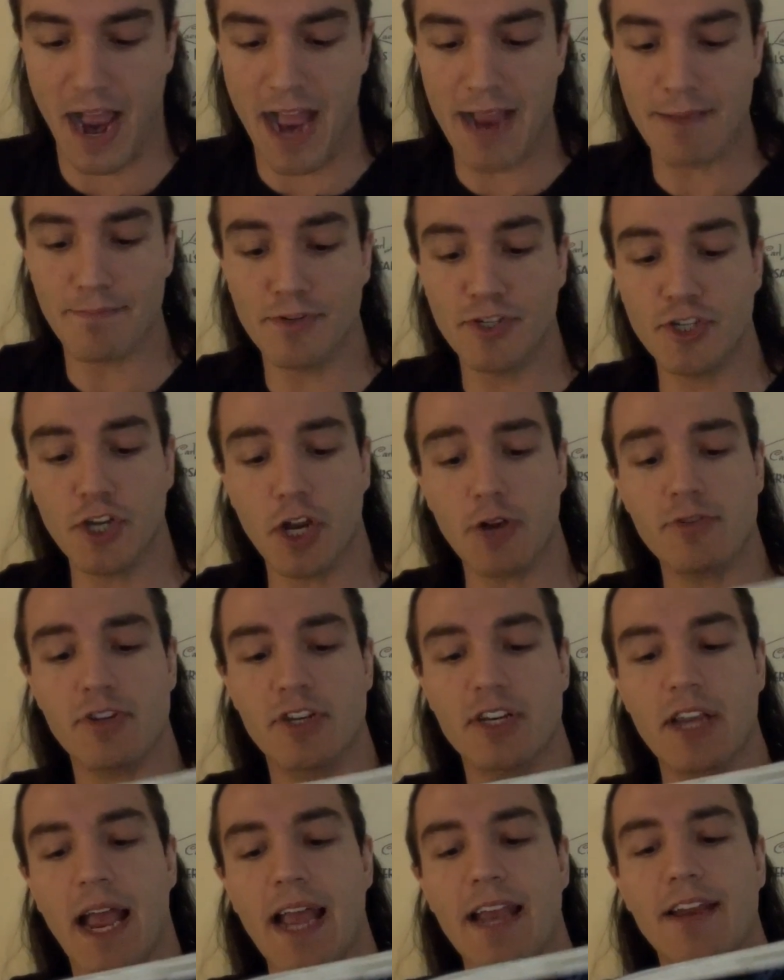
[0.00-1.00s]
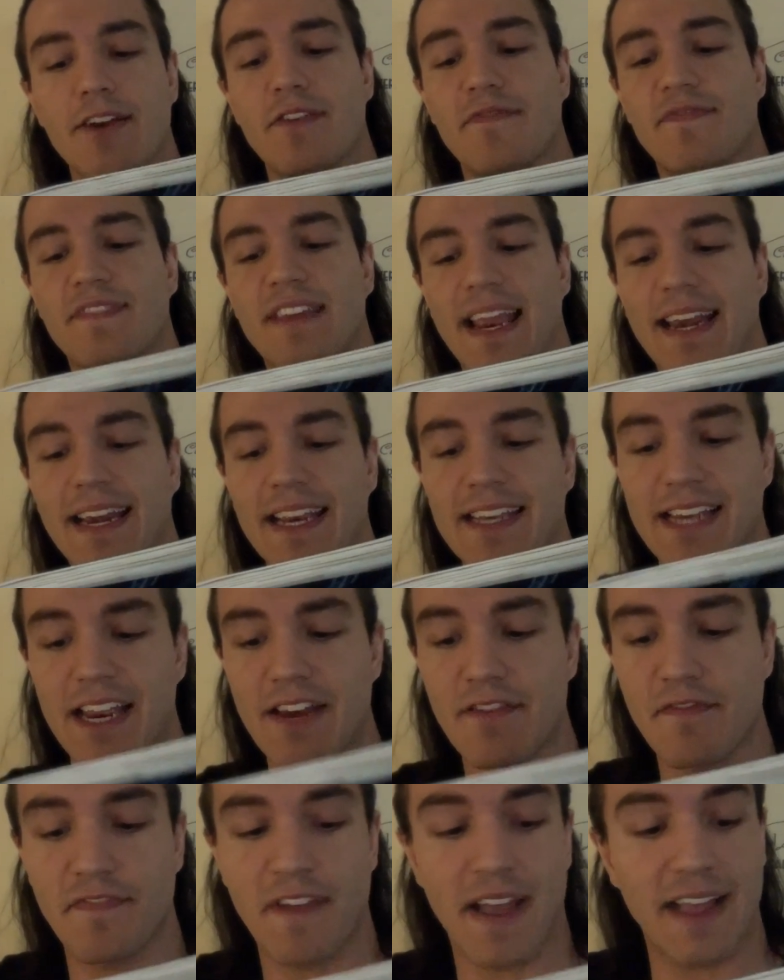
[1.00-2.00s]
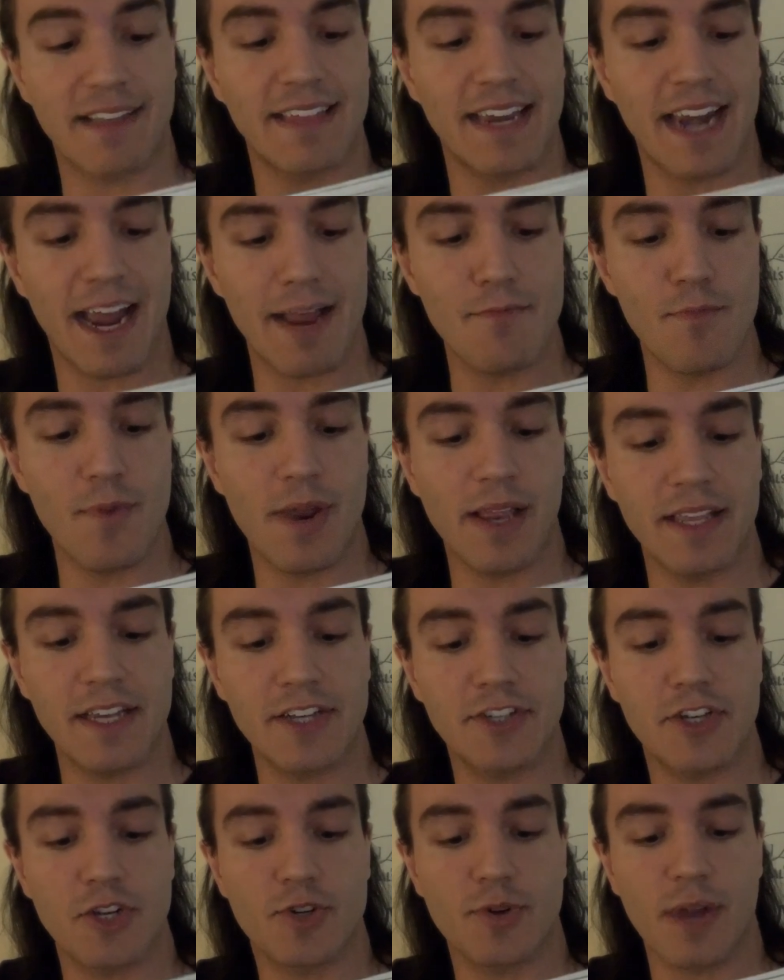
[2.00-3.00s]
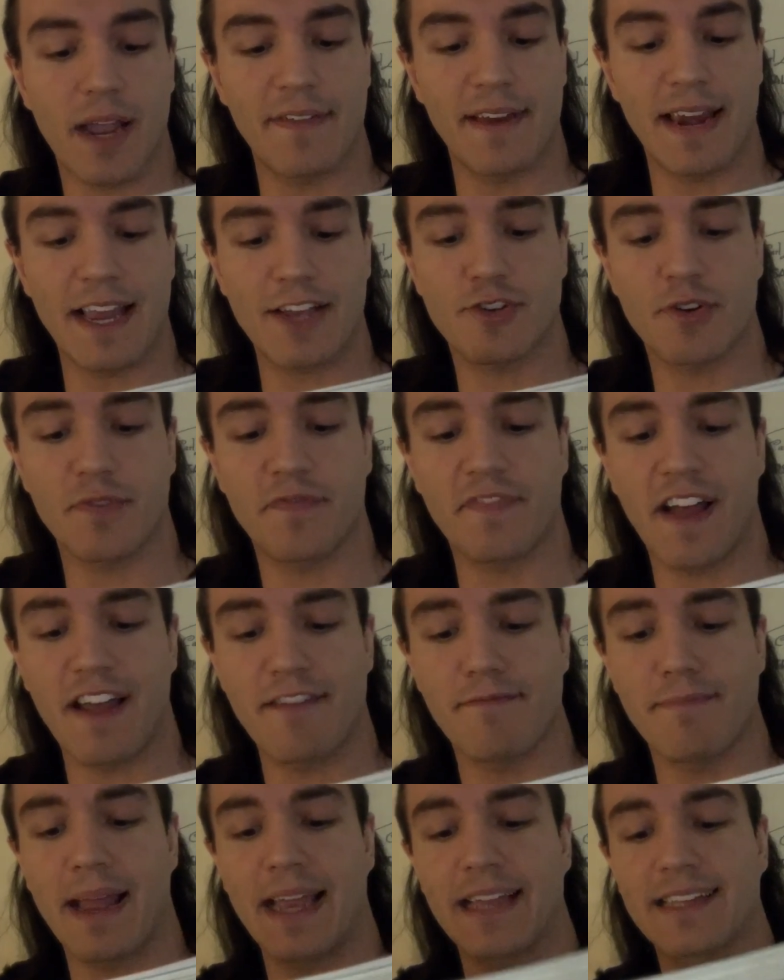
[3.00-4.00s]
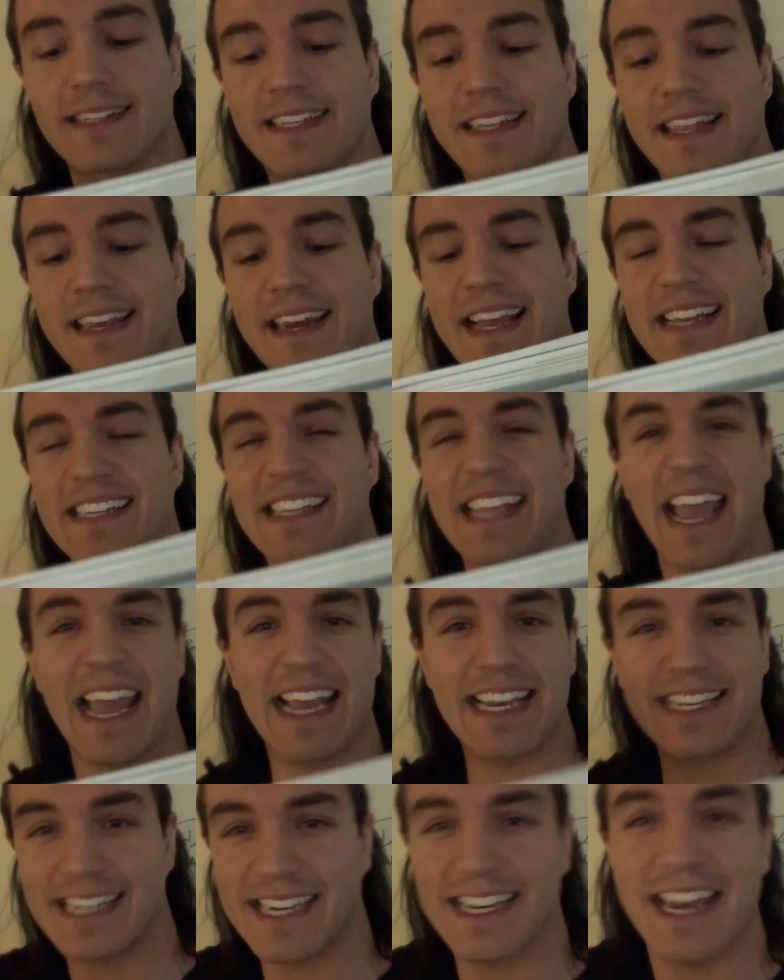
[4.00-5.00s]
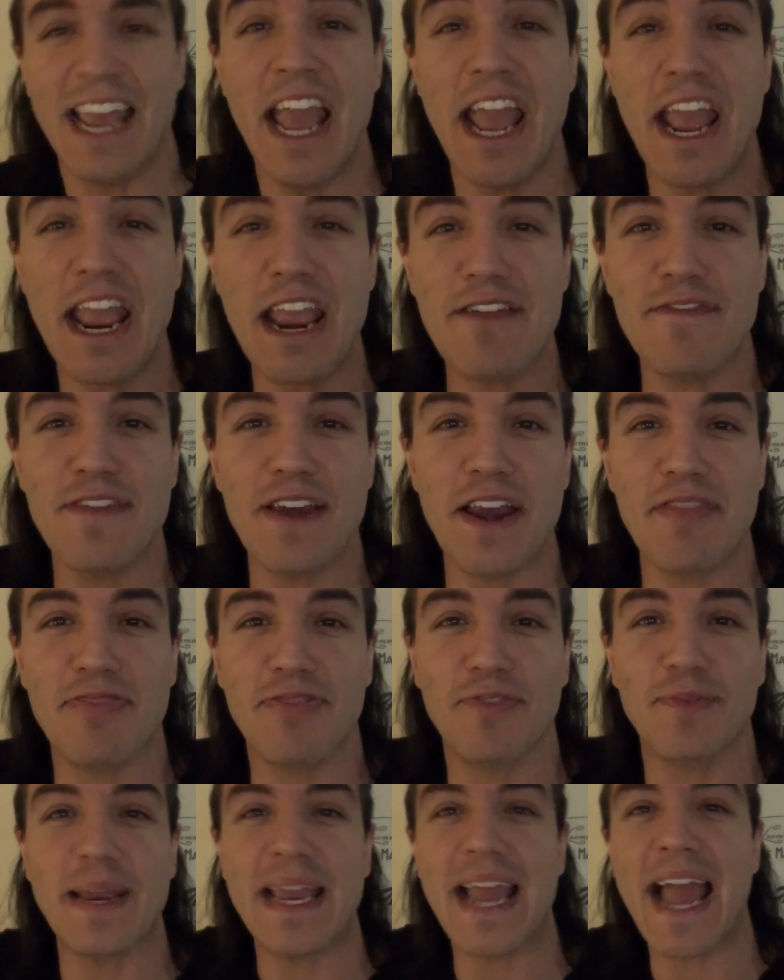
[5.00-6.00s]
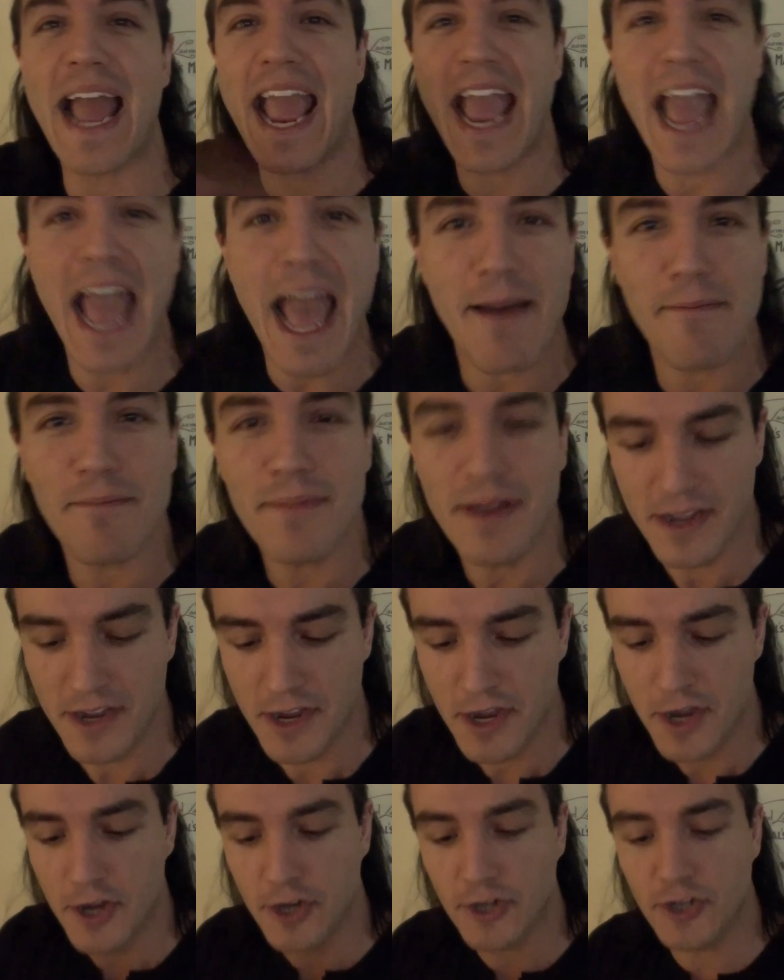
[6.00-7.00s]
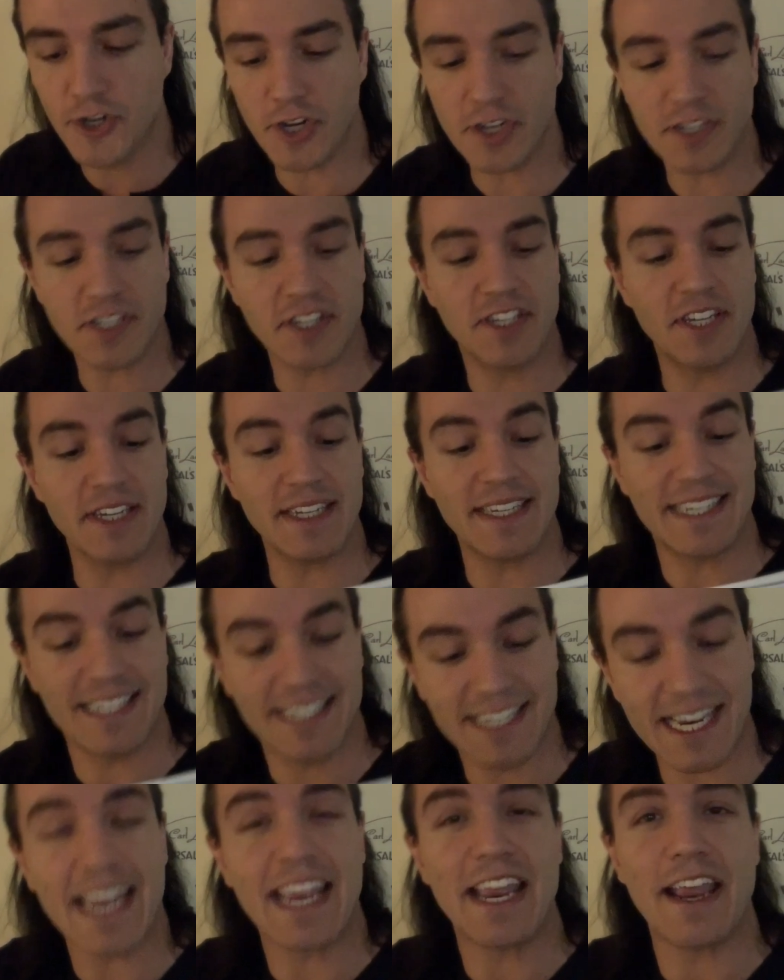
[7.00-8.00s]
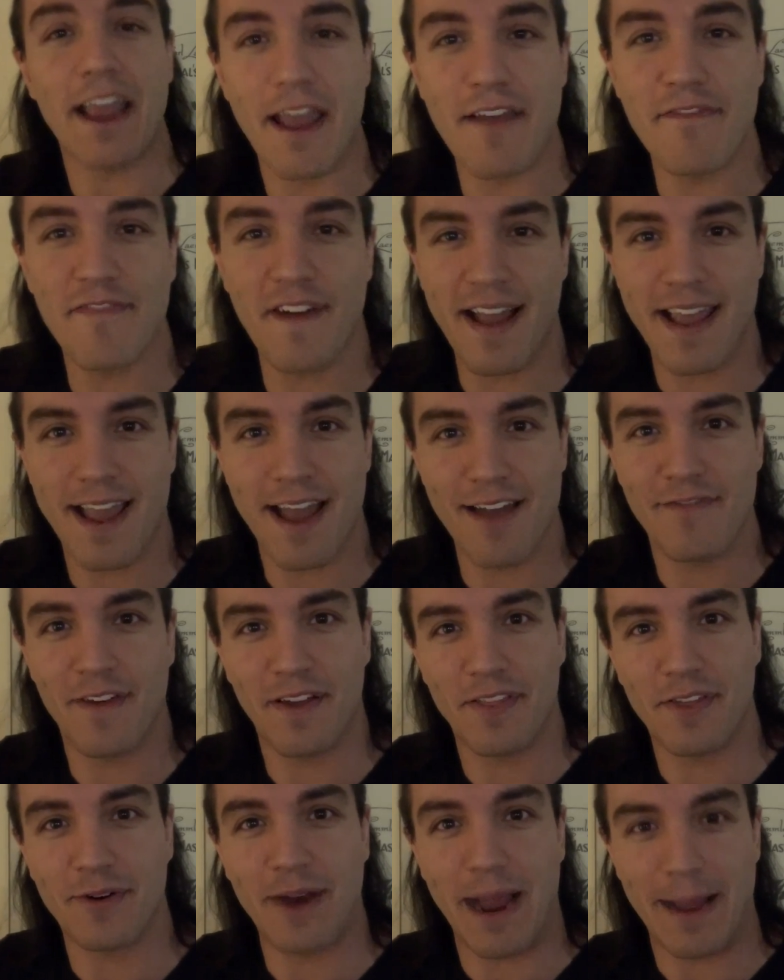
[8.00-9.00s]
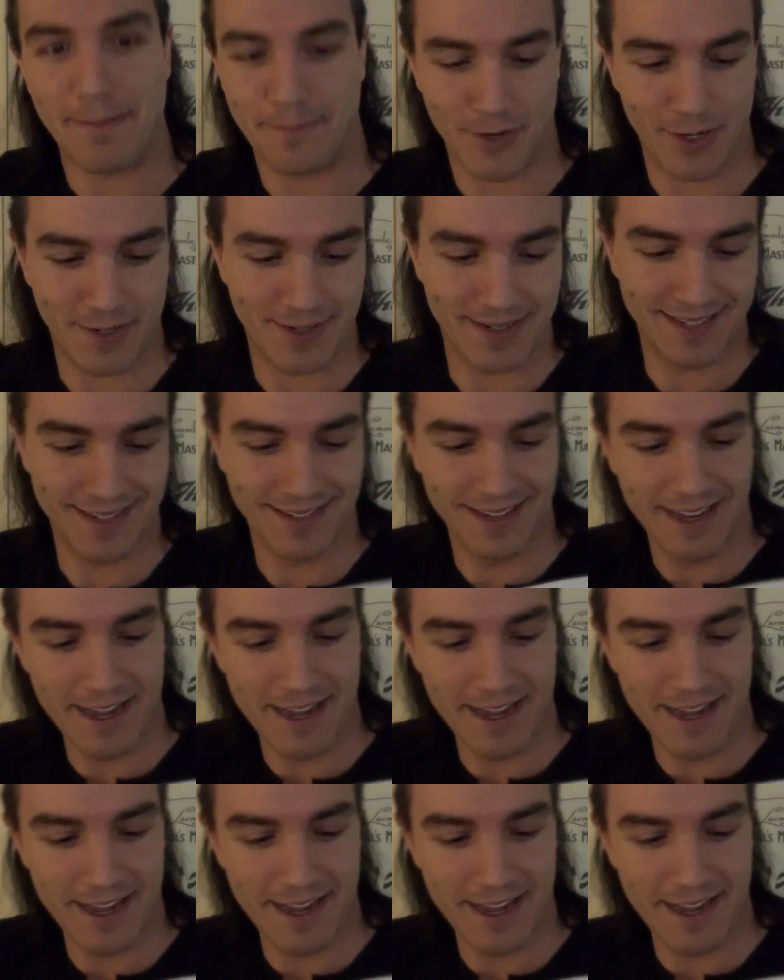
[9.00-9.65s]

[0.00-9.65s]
I'm so tired of Denny's, in fact, that I'm willing to drive an extra 5 miles to the next exit, even at 3 a.m., just to see if I have other options.